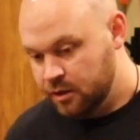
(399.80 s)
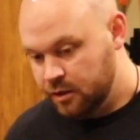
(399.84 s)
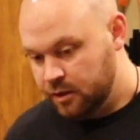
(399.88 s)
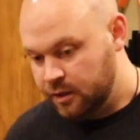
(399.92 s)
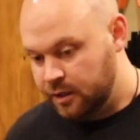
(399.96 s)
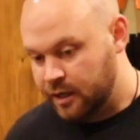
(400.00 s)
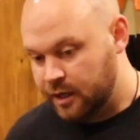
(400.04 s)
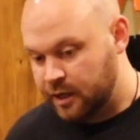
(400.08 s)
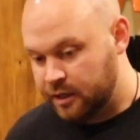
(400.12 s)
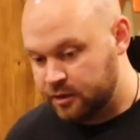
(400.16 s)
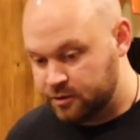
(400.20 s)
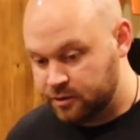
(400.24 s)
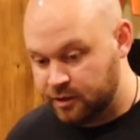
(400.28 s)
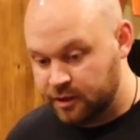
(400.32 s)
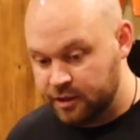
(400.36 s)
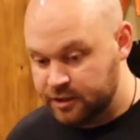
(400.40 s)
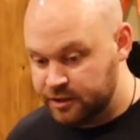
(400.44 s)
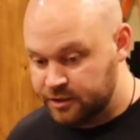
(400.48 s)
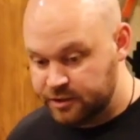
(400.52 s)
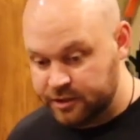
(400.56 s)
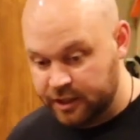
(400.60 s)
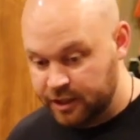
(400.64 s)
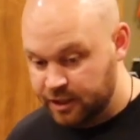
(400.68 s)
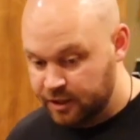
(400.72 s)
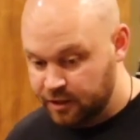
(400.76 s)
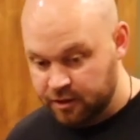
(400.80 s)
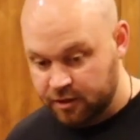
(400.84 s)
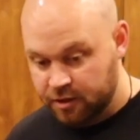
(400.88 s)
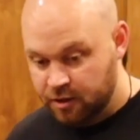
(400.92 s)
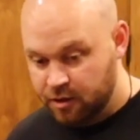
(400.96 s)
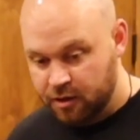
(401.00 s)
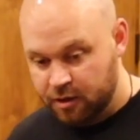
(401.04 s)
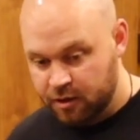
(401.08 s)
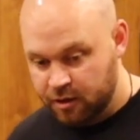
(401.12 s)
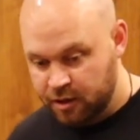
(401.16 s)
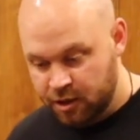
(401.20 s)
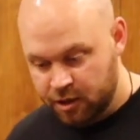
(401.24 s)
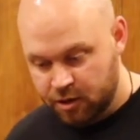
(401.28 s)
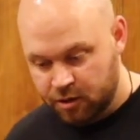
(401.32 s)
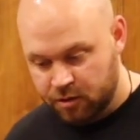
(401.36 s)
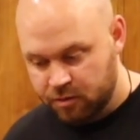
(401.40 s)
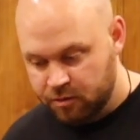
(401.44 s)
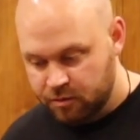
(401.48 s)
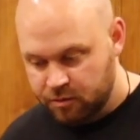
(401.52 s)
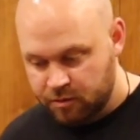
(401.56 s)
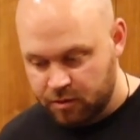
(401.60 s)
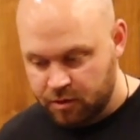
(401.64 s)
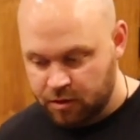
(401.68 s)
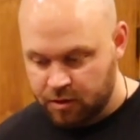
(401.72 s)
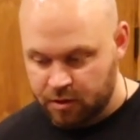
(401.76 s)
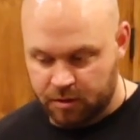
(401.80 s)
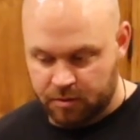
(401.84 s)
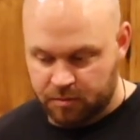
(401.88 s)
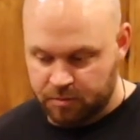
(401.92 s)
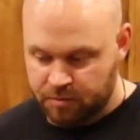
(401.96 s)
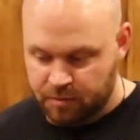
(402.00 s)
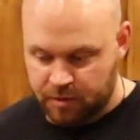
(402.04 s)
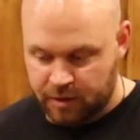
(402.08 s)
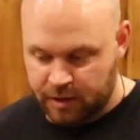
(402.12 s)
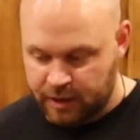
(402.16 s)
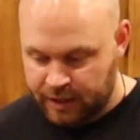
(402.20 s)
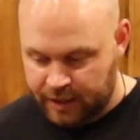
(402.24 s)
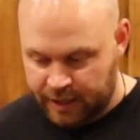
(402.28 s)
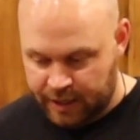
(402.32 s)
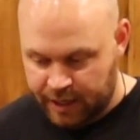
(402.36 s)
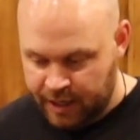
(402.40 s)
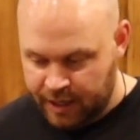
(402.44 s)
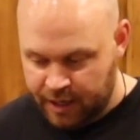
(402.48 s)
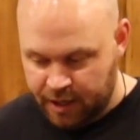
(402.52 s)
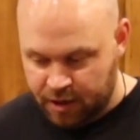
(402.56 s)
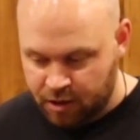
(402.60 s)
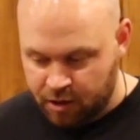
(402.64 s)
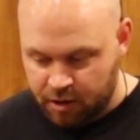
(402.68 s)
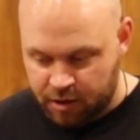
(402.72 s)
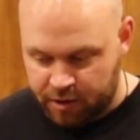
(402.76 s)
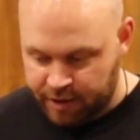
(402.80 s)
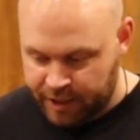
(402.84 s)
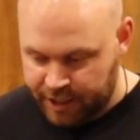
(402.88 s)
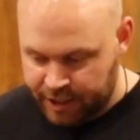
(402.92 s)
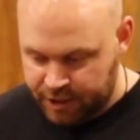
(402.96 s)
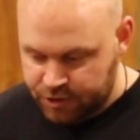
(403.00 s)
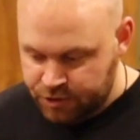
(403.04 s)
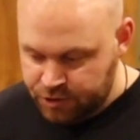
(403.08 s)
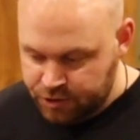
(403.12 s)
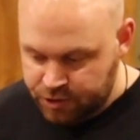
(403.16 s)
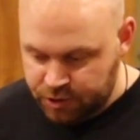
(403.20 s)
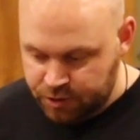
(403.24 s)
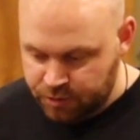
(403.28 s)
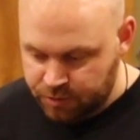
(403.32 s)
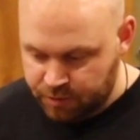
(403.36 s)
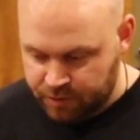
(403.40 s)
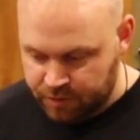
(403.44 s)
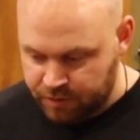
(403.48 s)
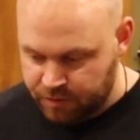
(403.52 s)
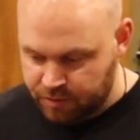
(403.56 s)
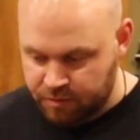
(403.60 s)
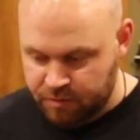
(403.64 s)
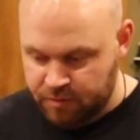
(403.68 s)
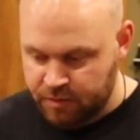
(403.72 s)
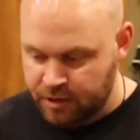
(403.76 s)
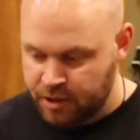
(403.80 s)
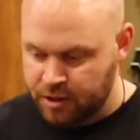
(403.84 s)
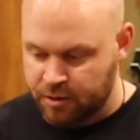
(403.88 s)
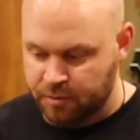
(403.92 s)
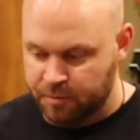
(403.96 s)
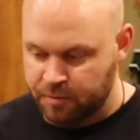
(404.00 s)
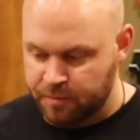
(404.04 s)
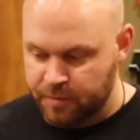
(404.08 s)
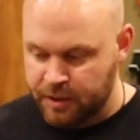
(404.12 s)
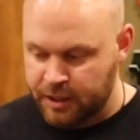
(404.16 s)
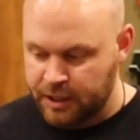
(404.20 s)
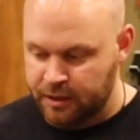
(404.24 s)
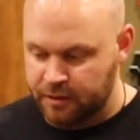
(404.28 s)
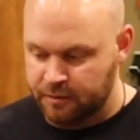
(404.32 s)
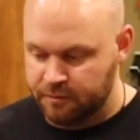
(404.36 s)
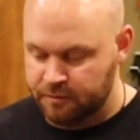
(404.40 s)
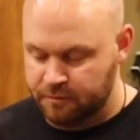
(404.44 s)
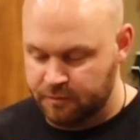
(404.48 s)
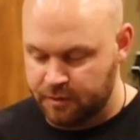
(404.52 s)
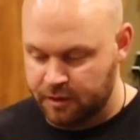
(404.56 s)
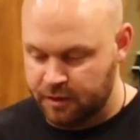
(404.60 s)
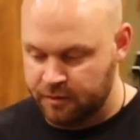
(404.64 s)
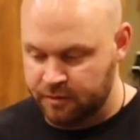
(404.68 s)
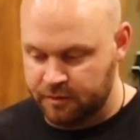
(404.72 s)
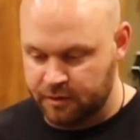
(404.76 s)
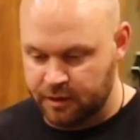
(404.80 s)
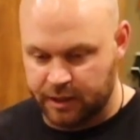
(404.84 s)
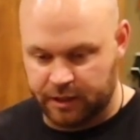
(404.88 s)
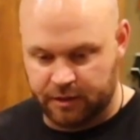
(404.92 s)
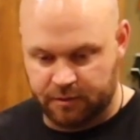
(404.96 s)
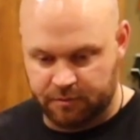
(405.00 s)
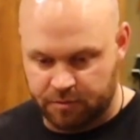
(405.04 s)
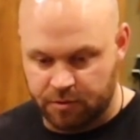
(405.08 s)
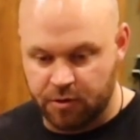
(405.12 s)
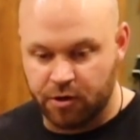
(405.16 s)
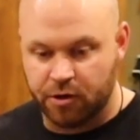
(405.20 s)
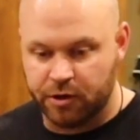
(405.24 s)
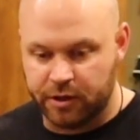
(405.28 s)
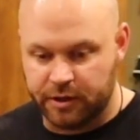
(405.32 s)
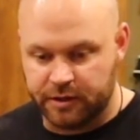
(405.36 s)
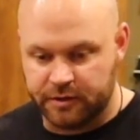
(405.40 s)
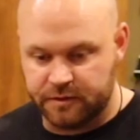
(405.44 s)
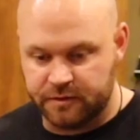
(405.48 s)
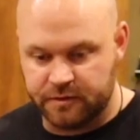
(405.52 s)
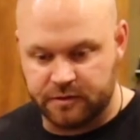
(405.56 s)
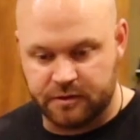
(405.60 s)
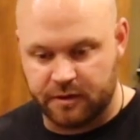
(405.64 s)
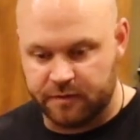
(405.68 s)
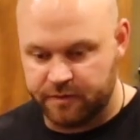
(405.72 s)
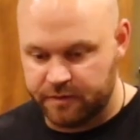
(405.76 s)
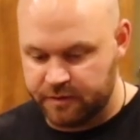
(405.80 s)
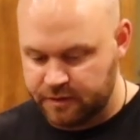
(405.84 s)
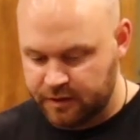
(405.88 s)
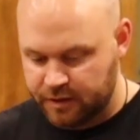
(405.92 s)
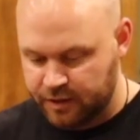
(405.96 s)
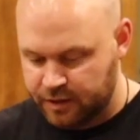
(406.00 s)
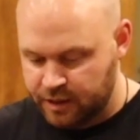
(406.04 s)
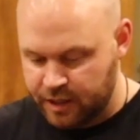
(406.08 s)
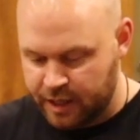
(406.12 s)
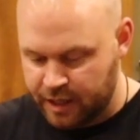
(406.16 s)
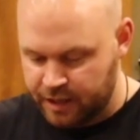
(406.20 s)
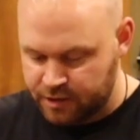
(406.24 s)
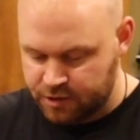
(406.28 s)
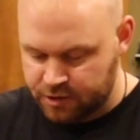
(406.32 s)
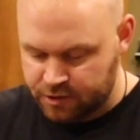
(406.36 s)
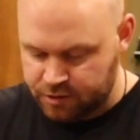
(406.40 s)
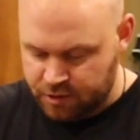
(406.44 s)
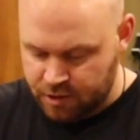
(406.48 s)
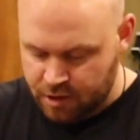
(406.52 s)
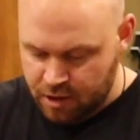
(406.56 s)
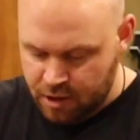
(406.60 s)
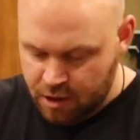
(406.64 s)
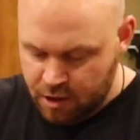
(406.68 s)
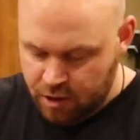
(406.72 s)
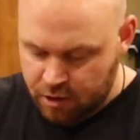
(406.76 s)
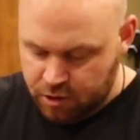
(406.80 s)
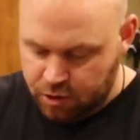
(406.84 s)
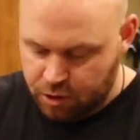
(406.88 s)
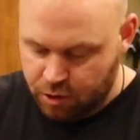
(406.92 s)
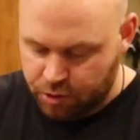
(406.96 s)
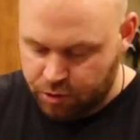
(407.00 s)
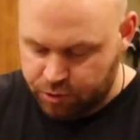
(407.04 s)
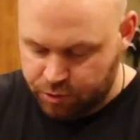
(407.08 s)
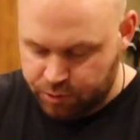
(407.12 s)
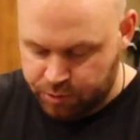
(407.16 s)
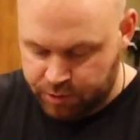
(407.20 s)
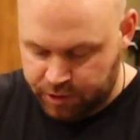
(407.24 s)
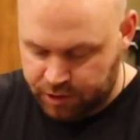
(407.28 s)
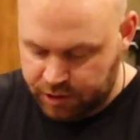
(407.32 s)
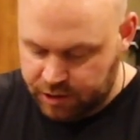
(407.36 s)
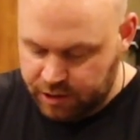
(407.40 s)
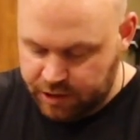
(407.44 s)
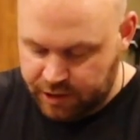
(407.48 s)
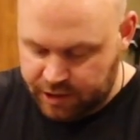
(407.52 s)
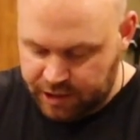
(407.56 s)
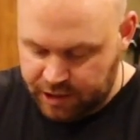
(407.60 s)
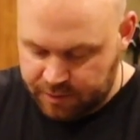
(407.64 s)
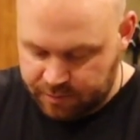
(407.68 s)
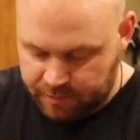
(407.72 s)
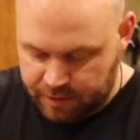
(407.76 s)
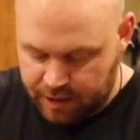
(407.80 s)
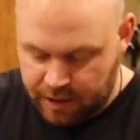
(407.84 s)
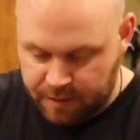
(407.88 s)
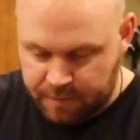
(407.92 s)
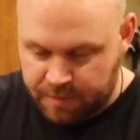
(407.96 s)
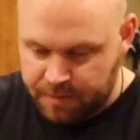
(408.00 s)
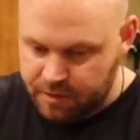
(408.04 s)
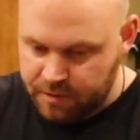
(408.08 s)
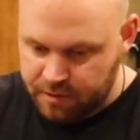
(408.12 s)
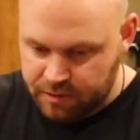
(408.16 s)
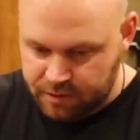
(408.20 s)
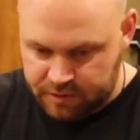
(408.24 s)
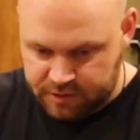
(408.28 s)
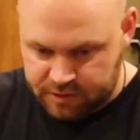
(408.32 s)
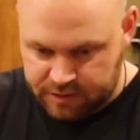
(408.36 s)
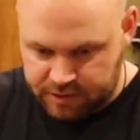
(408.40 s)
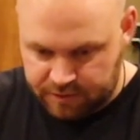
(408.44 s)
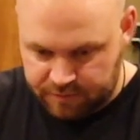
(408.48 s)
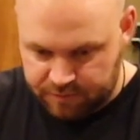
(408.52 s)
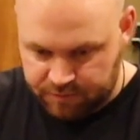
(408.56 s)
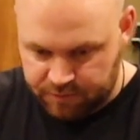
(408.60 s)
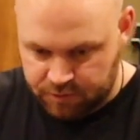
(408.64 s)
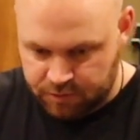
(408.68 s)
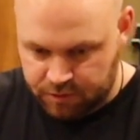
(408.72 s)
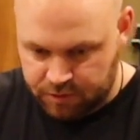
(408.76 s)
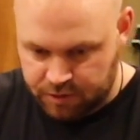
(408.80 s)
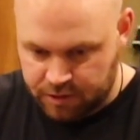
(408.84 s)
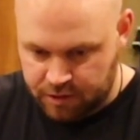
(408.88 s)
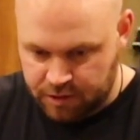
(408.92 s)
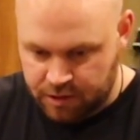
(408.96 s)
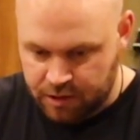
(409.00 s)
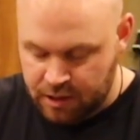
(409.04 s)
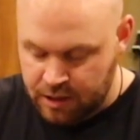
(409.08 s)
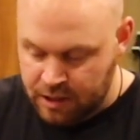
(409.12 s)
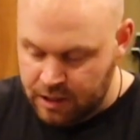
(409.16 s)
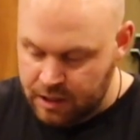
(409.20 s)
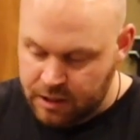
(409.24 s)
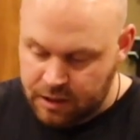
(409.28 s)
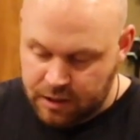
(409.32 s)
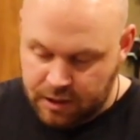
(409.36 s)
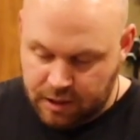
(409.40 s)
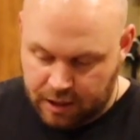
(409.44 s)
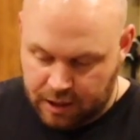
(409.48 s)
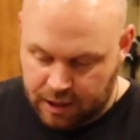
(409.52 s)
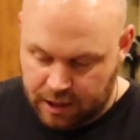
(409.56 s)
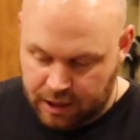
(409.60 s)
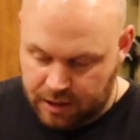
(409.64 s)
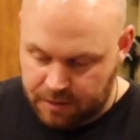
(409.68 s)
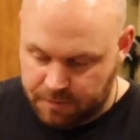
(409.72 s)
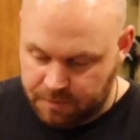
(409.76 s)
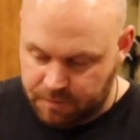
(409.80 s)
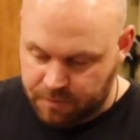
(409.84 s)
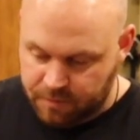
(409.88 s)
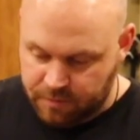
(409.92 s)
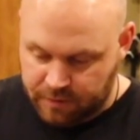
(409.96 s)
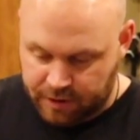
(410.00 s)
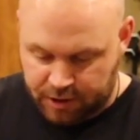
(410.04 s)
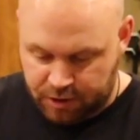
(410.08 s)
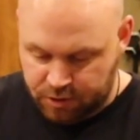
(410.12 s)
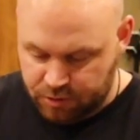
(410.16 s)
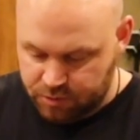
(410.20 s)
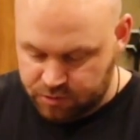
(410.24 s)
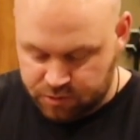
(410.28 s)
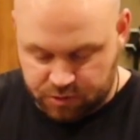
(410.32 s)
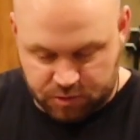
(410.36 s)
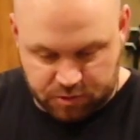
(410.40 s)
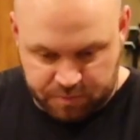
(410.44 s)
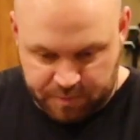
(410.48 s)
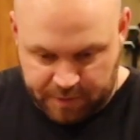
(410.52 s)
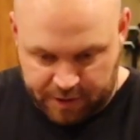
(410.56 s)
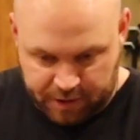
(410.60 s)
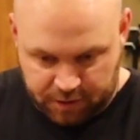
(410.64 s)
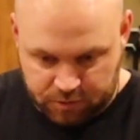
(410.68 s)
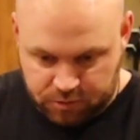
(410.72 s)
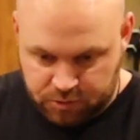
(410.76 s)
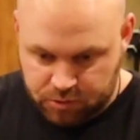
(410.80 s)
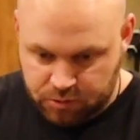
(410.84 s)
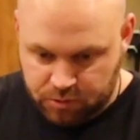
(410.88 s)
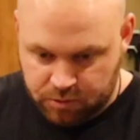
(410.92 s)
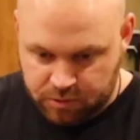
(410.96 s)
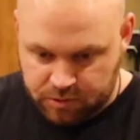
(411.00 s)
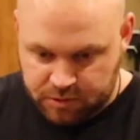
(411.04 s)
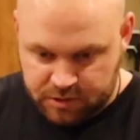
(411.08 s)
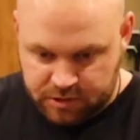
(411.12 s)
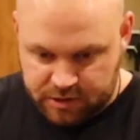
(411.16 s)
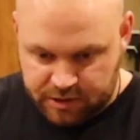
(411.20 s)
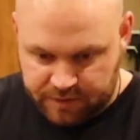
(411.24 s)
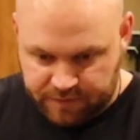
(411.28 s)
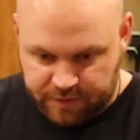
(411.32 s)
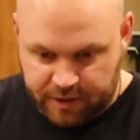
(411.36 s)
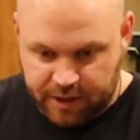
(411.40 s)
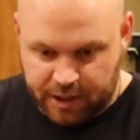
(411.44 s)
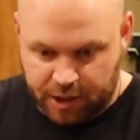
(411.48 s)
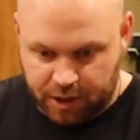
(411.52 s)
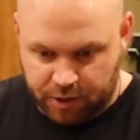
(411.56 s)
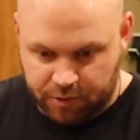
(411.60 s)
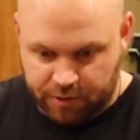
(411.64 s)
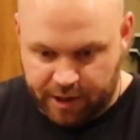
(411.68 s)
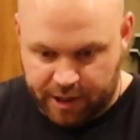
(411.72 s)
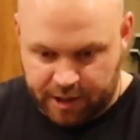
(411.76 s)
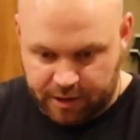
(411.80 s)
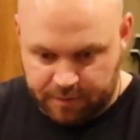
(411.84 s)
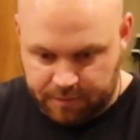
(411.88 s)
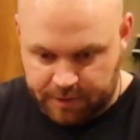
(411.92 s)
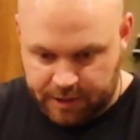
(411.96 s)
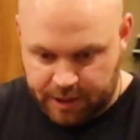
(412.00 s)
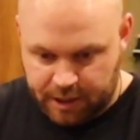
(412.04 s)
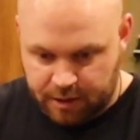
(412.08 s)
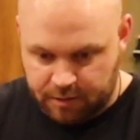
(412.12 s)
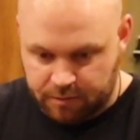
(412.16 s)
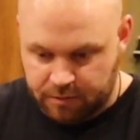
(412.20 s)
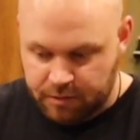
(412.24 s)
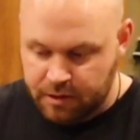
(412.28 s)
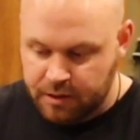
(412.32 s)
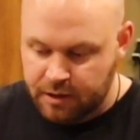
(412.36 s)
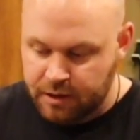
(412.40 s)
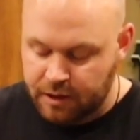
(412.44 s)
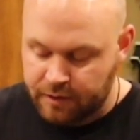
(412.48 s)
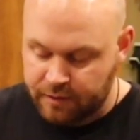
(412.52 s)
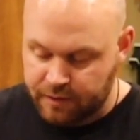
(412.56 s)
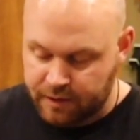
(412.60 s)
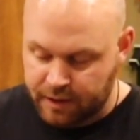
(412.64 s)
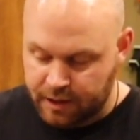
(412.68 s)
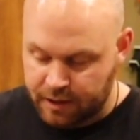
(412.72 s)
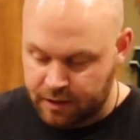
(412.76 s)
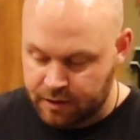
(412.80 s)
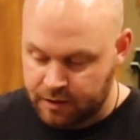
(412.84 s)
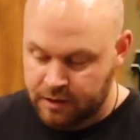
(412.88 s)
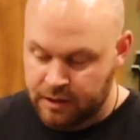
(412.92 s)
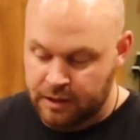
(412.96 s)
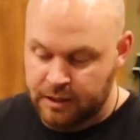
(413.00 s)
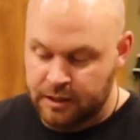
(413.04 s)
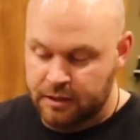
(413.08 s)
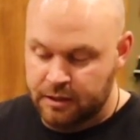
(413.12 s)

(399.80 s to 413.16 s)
yeah, so I just say, at our age too, with, being in like 30s and stuff, it's like, hey, just go through and clean them up and stuff real good. Like use those metal tools and stuff to kind of grind them down. And then